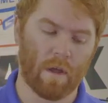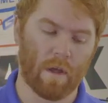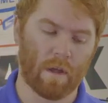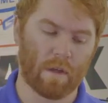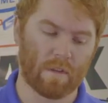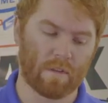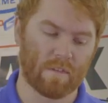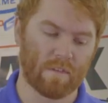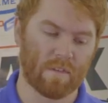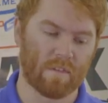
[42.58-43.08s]

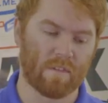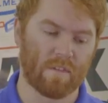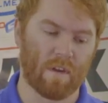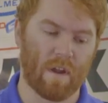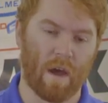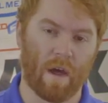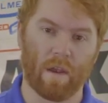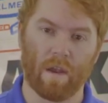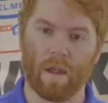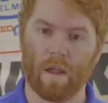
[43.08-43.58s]
because it's
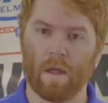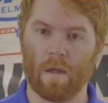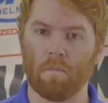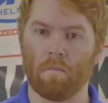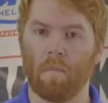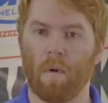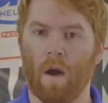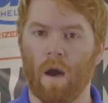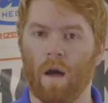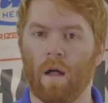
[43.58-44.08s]
not a
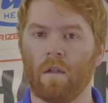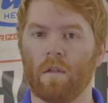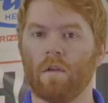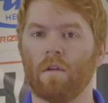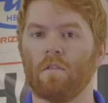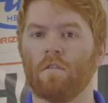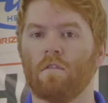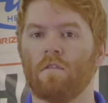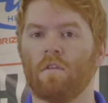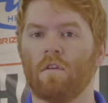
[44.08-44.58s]

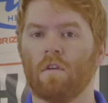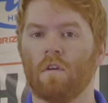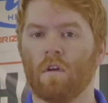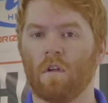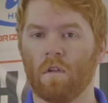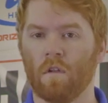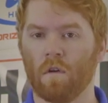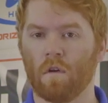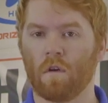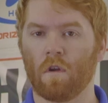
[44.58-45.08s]
polished
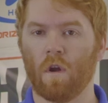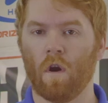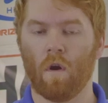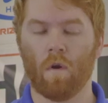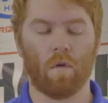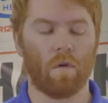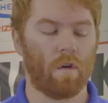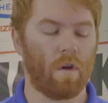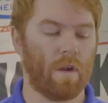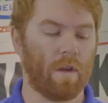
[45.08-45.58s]
clear
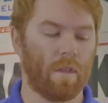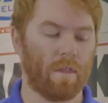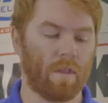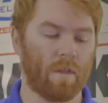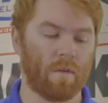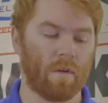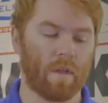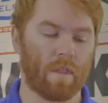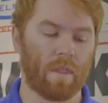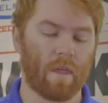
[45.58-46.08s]
coat or
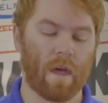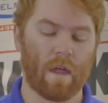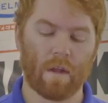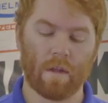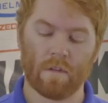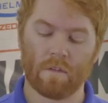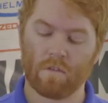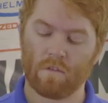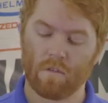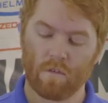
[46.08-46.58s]
anything like that.
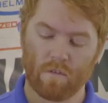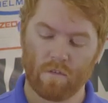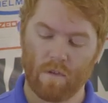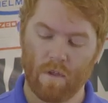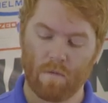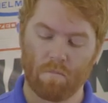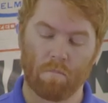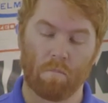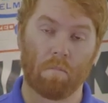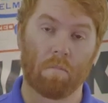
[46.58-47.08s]
It's just
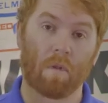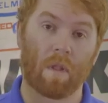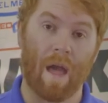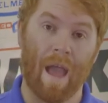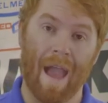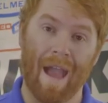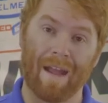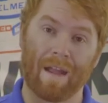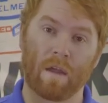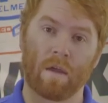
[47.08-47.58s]
a
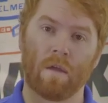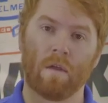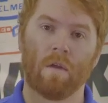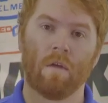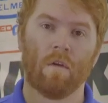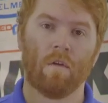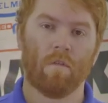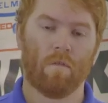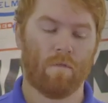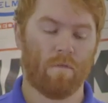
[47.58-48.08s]
black
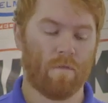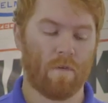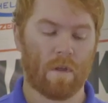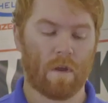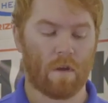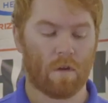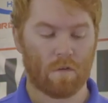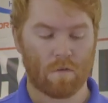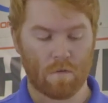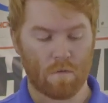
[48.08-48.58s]

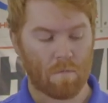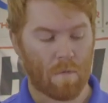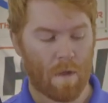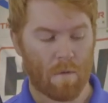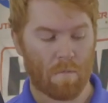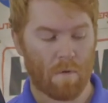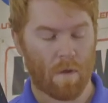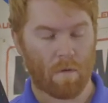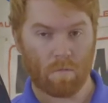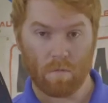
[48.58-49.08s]
finish. You may
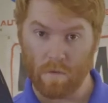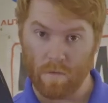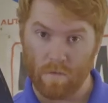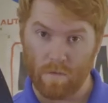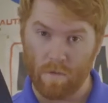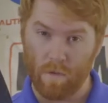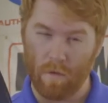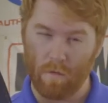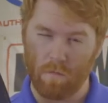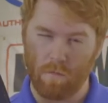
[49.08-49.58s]
be able to
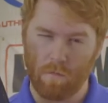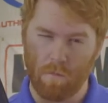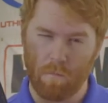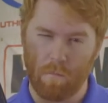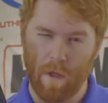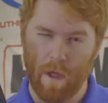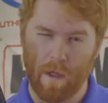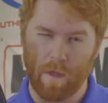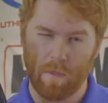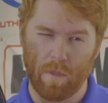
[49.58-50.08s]
see it from
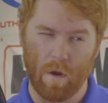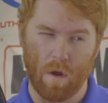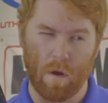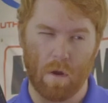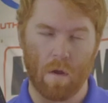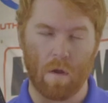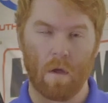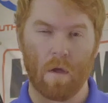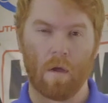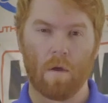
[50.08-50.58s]
back there,
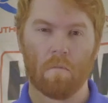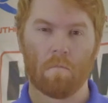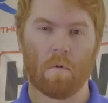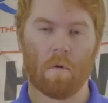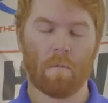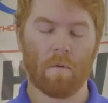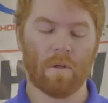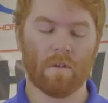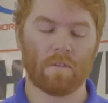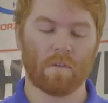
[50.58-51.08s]

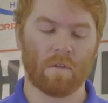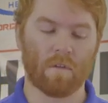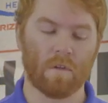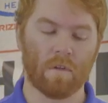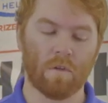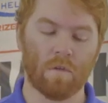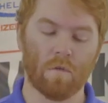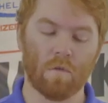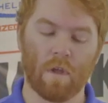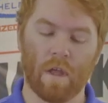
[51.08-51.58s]
but basically
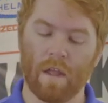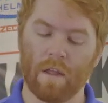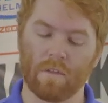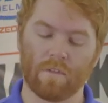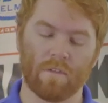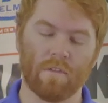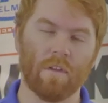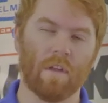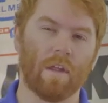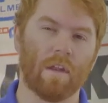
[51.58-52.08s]
you
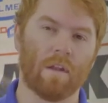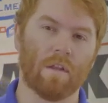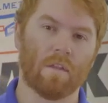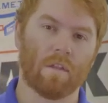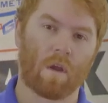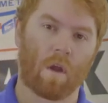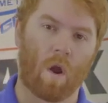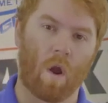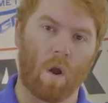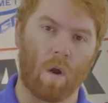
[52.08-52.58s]
can't see any of
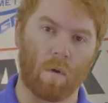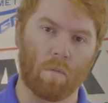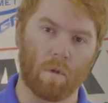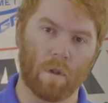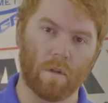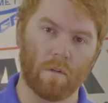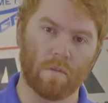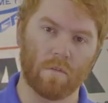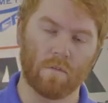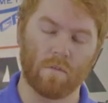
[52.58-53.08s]
the
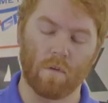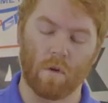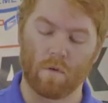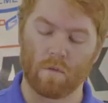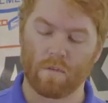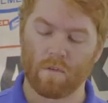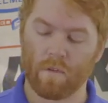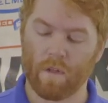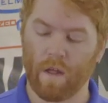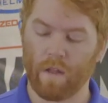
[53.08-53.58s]
carbon, so
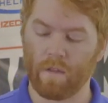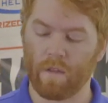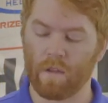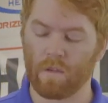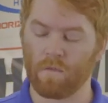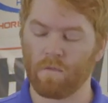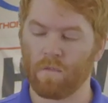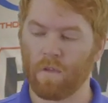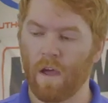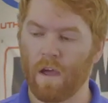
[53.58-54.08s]
it's a lot
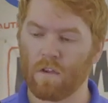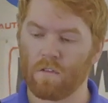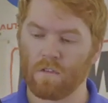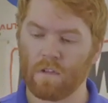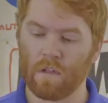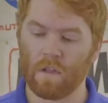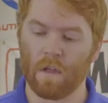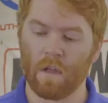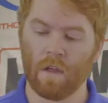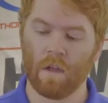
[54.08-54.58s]
less
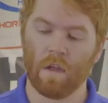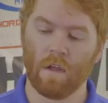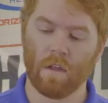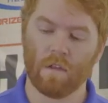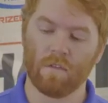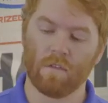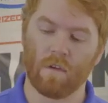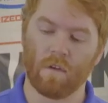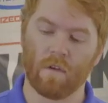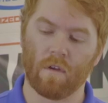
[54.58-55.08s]
flashy.
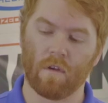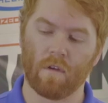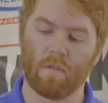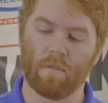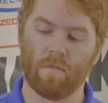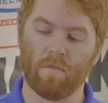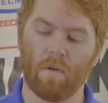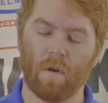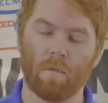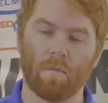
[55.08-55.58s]
It's a
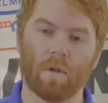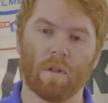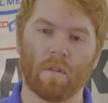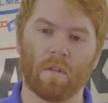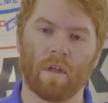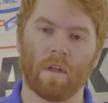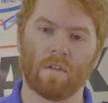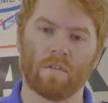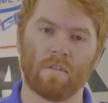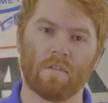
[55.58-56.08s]
fair bit
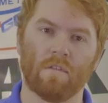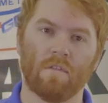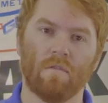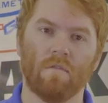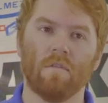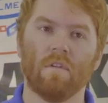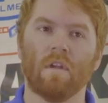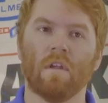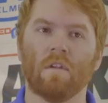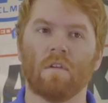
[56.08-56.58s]
less
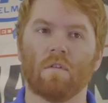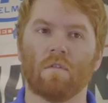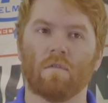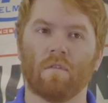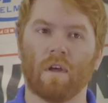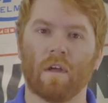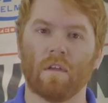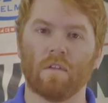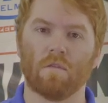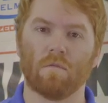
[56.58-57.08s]
in your
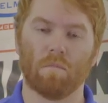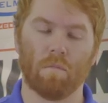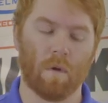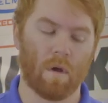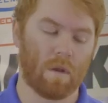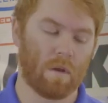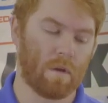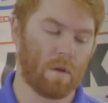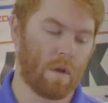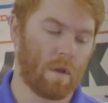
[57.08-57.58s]
face,
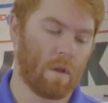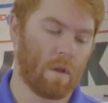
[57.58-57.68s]
but